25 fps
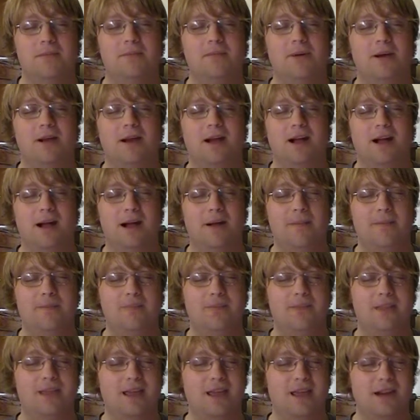But
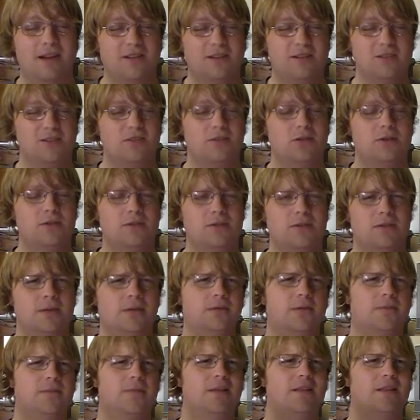the characters don't
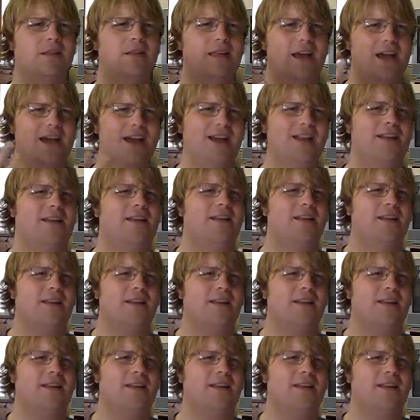seem to be that